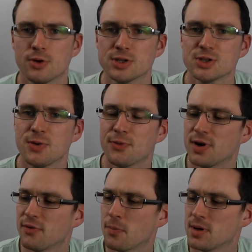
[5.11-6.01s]
Well, it's time for
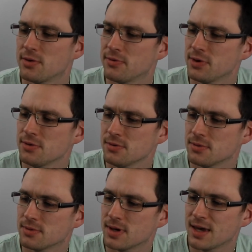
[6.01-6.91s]
another beer review,
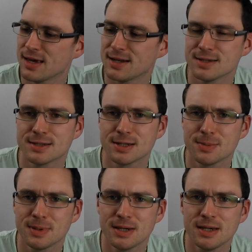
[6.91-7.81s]
and it's going to
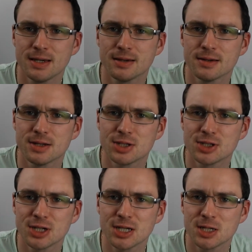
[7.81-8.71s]
be
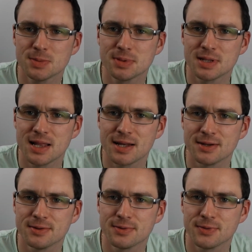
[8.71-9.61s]
Jacob's Ladder
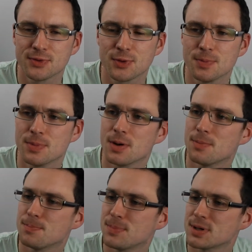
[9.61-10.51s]
from
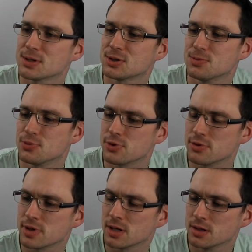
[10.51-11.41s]
Buxton
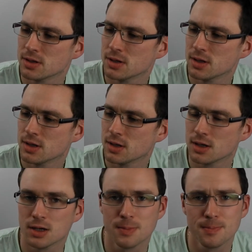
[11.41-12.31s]
Brewery.
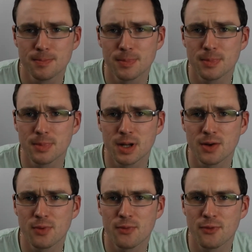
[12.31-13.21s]
Another
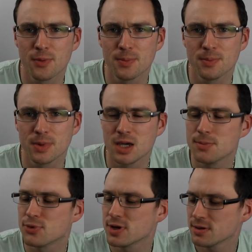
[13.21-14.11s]
one from
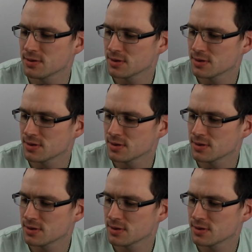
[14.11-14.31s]
Ebria.